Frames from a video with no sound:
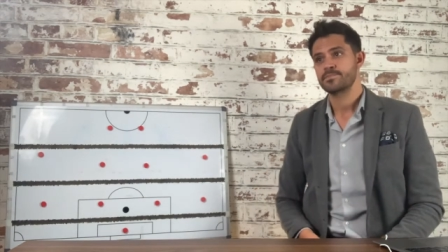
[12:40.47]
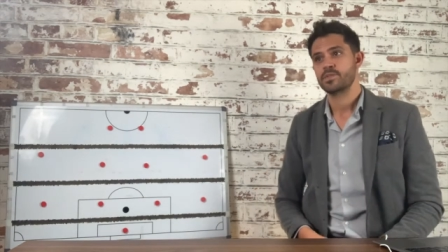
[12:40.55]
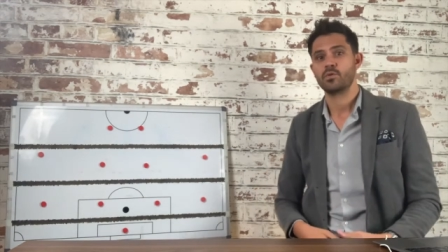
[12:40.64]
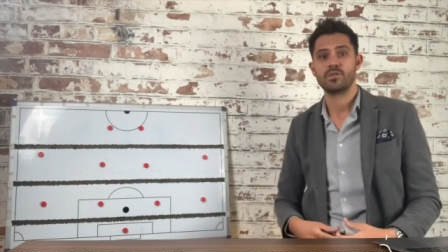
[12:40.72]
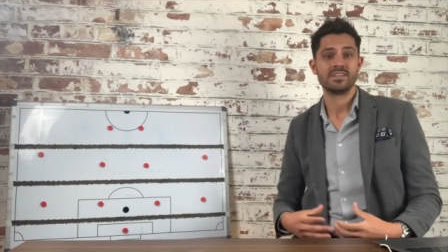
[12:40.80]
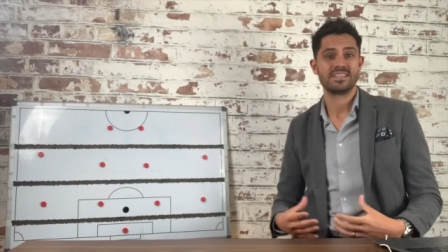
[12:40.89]

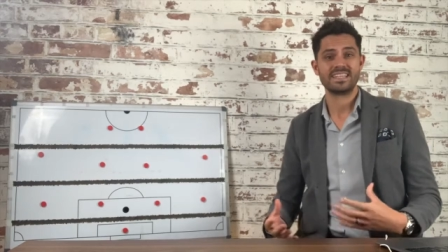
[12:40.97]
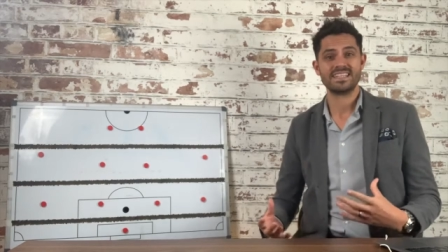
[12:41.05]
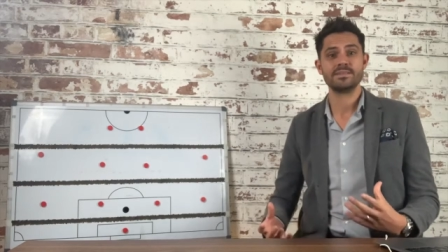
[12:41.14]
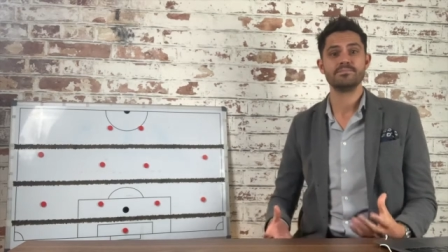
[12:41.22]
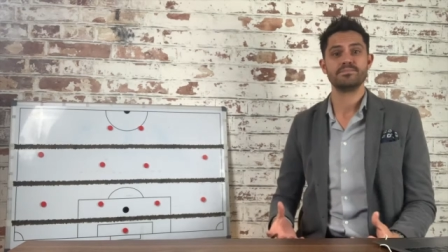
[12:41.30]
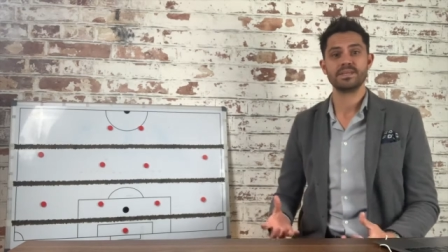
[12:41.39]
or indeed
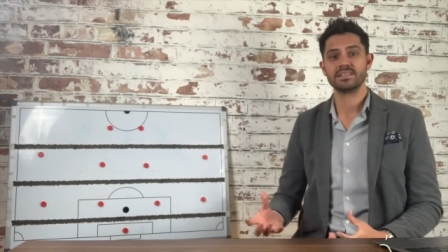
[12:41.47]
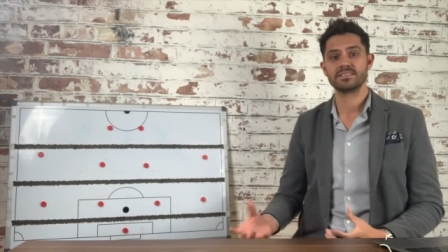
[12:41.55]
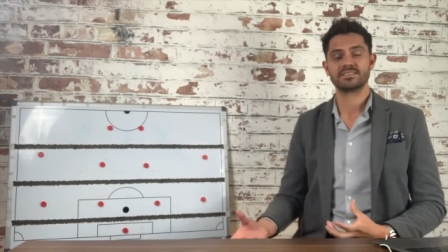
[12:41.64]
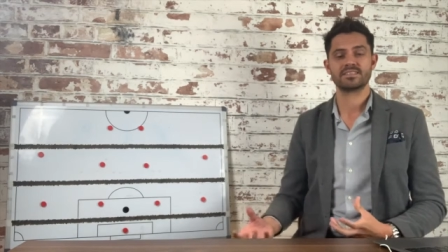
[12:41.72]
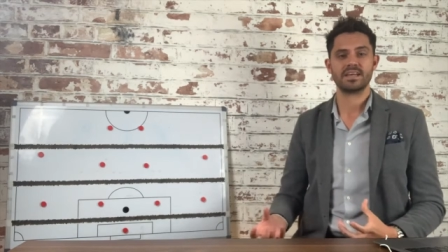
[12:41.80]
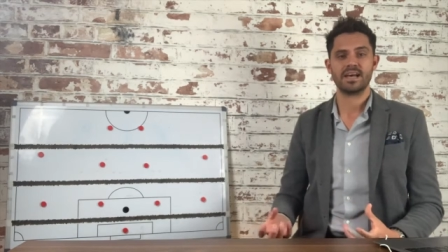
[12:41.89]

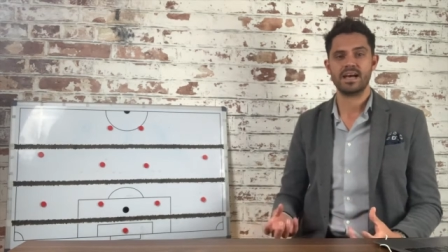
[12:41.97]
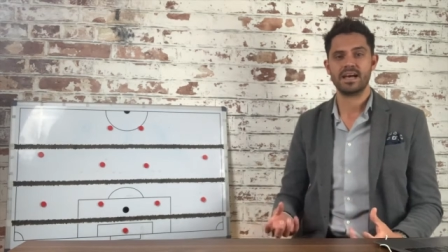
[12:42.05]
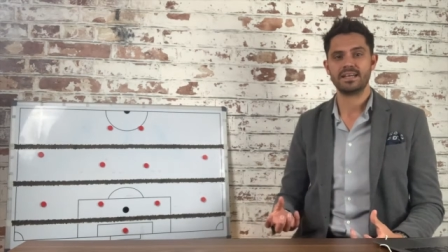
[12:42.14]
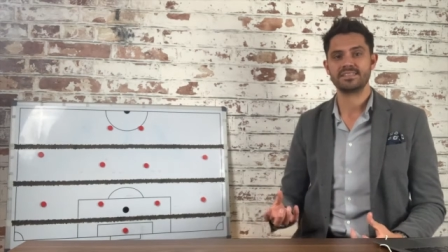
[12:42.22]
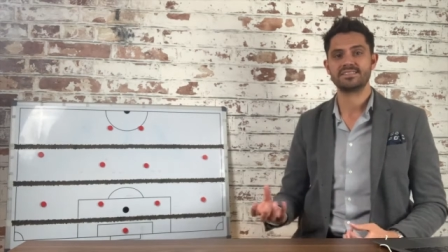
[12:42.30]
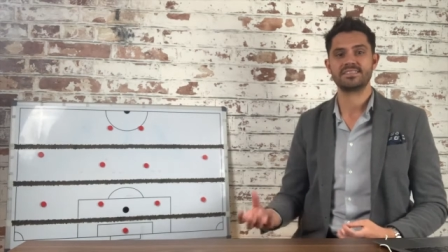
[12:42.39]
inbuilt
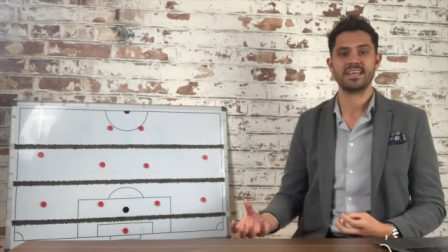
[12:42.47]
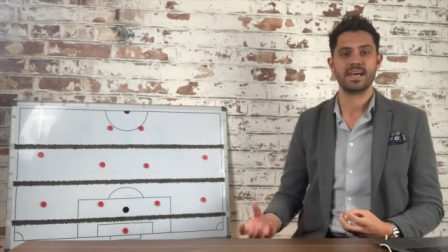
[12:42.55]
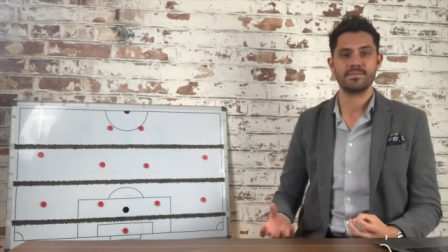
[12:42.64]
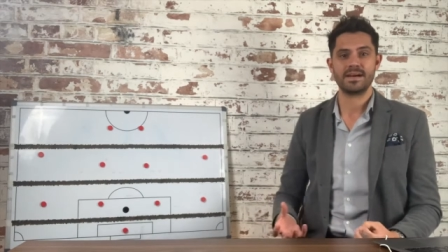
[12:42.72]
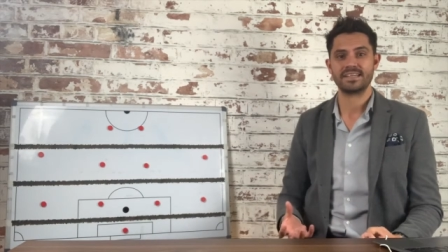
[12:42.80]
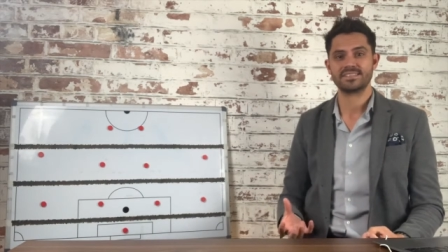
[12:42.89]

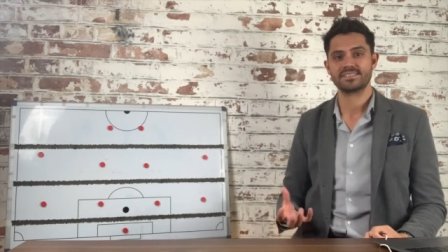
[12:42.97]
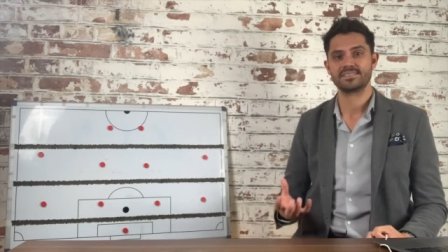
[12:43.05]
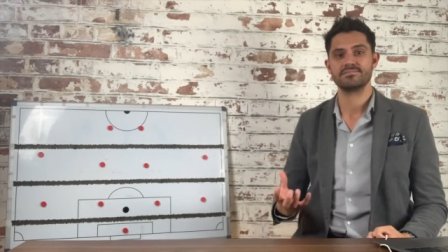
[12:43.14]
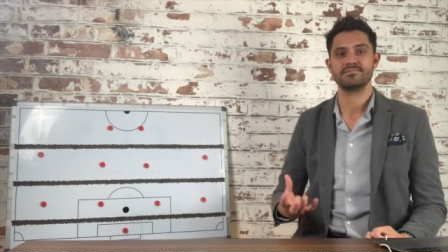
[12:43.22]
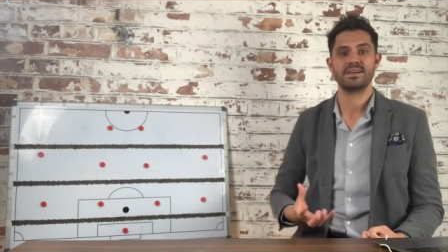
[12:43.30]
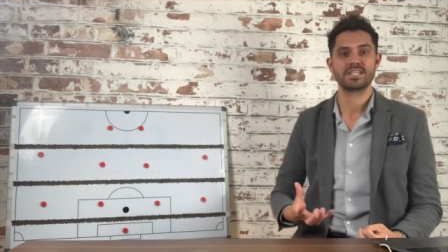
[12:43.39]

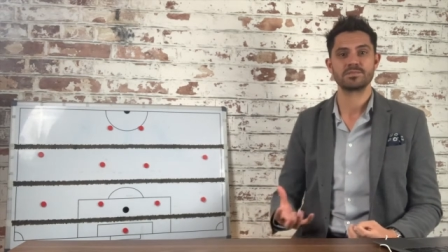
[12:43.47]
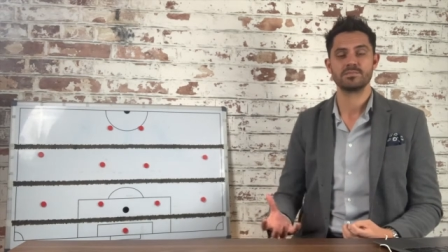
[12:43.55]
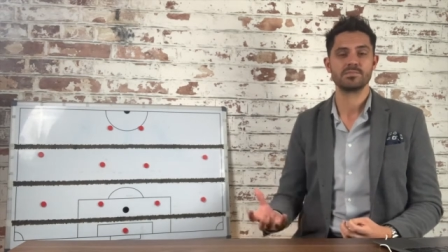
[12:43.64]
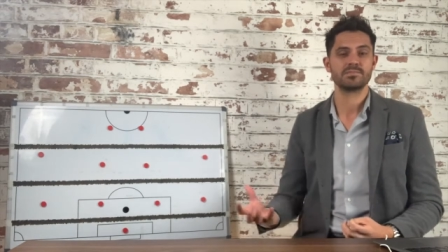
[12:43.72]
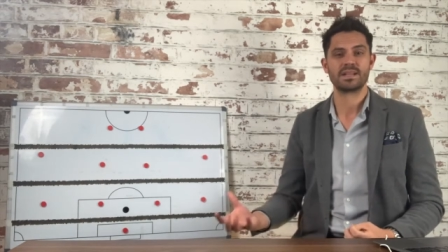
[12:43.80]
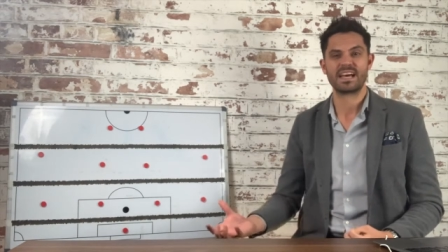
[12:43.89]
CMS
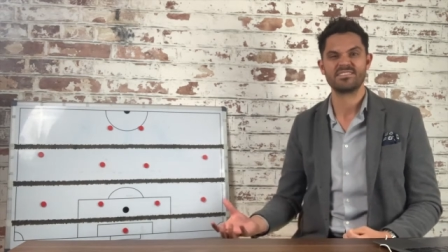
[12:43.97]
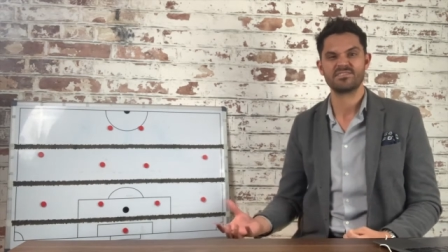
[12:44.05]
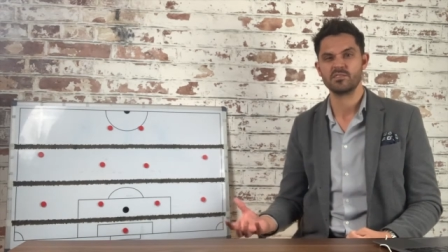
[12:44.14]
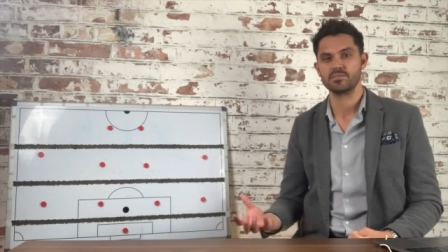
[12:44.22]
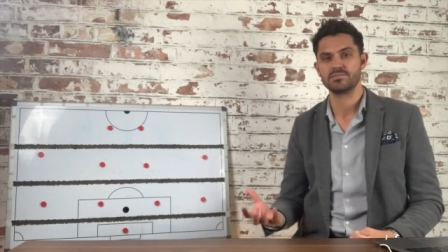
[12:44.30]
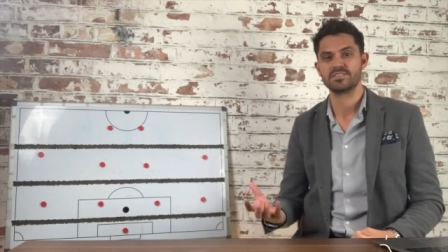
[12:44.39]
measurement
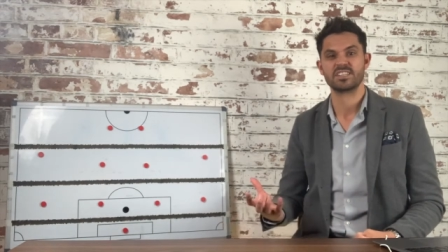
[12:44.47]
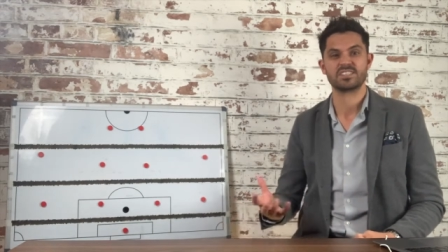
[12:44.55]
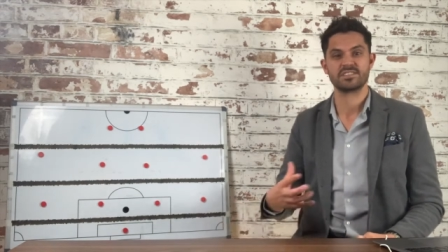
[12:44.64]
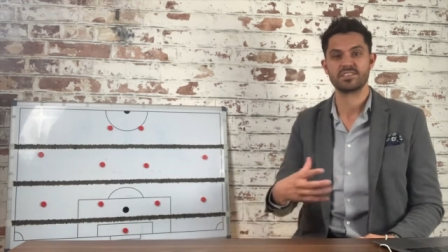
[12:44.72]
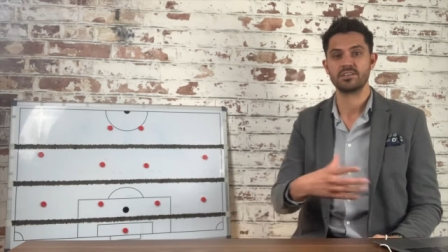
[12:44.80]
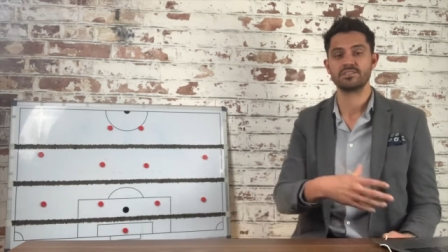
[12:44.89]
platforms such
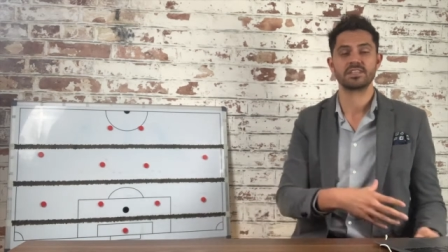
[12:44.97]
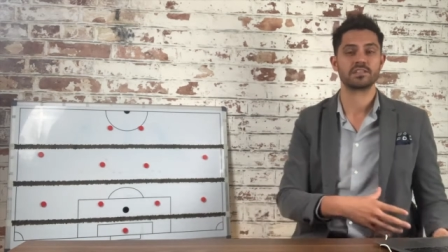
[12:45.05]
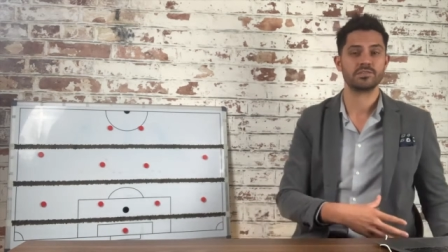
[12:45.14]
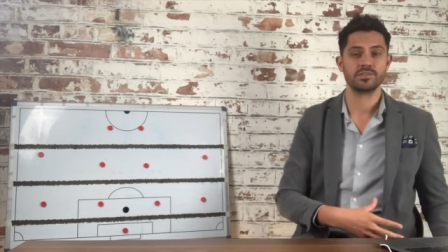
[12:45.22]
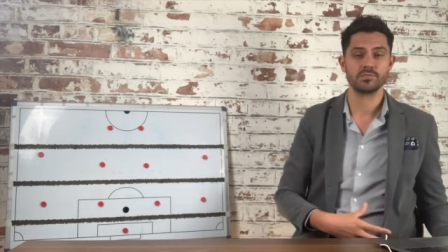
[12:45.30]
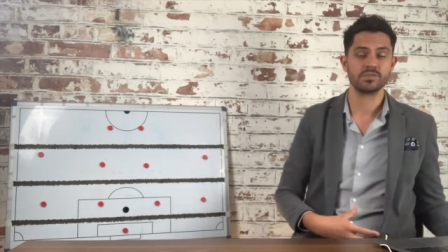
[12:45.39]
as those
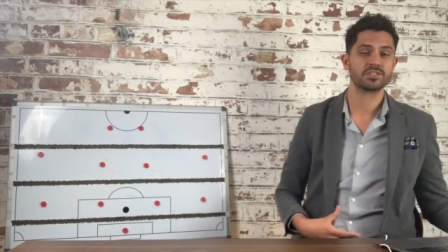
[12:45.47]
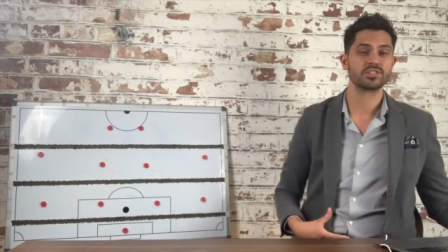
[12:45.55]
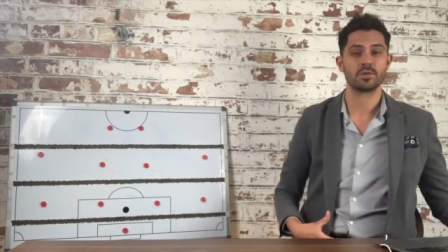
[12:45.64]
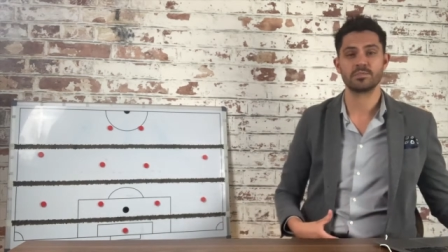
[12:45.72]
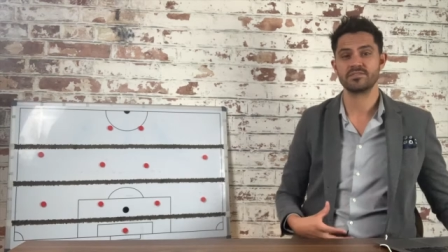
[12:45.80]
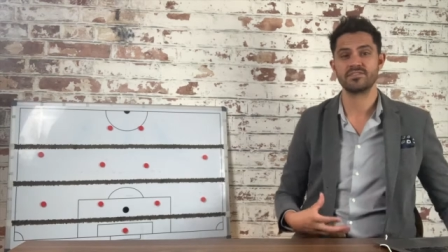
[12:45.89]
included with
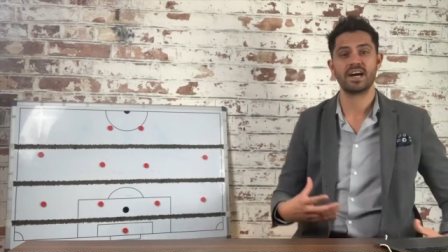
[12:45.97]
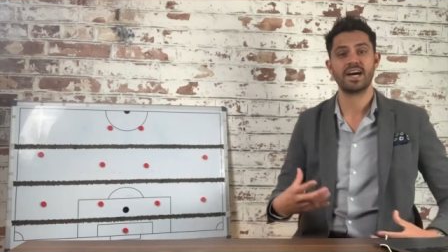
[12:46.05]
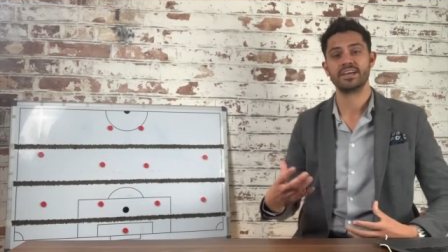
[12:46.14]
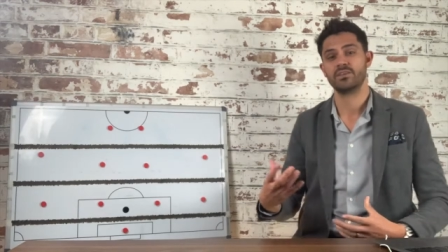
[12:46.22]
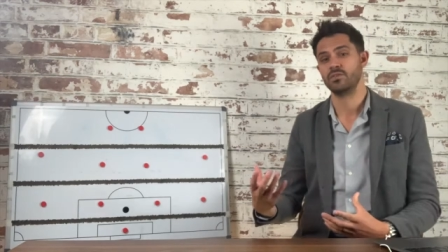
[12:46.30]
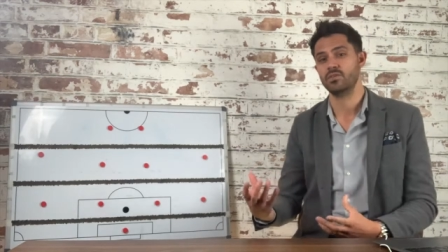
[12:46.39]

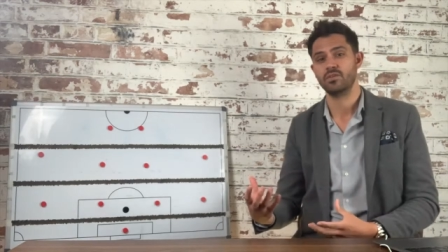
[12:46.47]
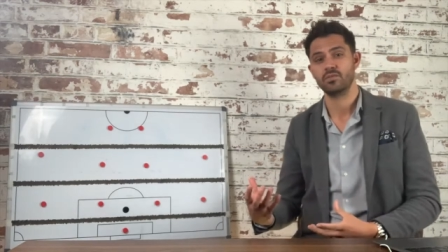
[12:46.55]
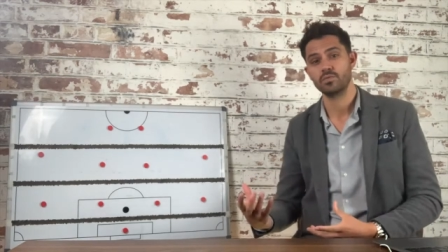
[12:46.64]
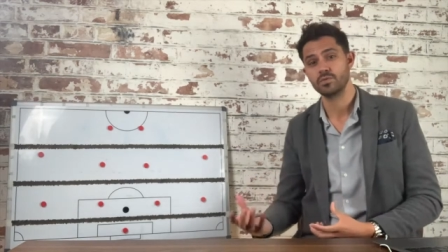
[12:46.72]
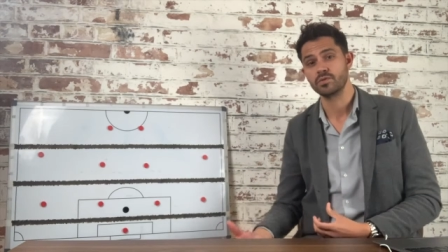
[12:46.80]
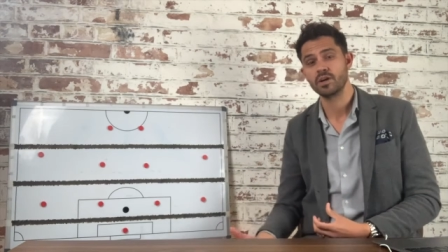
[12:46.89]
Shopify or
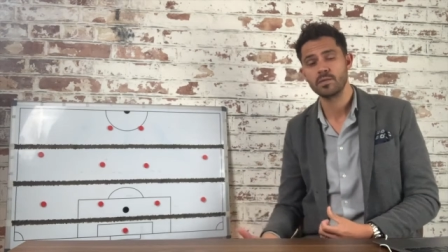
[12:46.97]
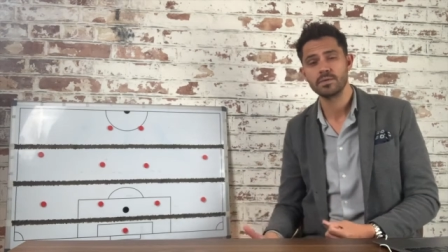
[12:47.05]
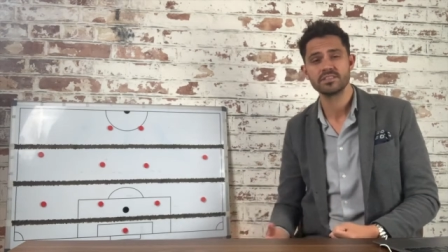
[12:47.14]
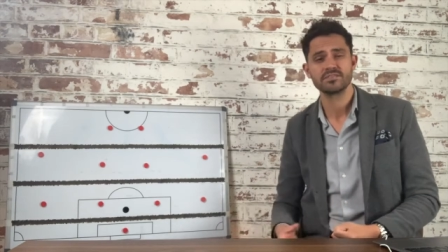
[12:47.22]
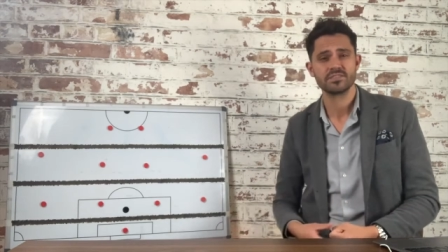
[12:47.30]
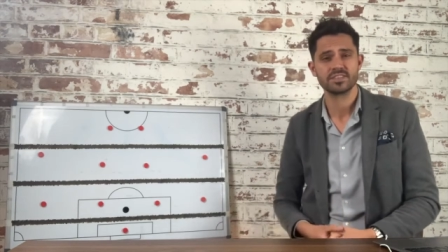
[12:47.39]

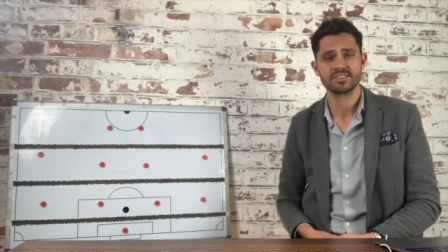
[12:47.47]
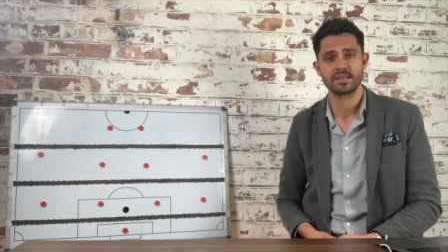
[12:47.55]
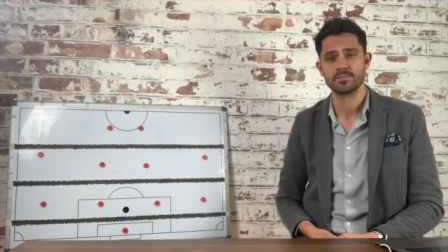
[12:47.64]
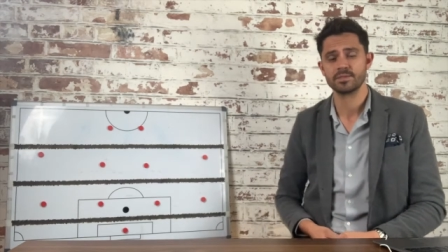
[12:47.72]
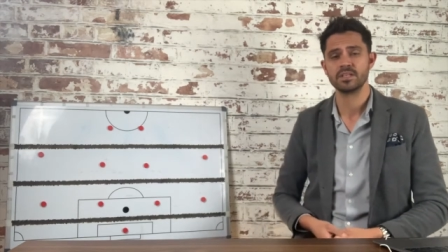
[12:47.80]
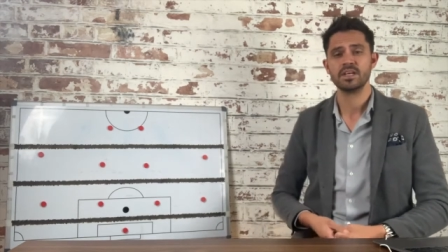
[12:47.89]
WooCommerce, for
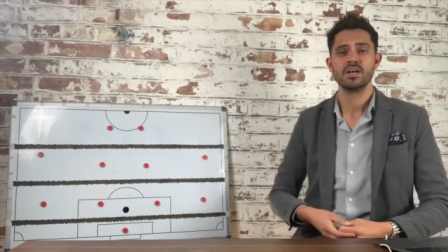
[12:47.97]
example,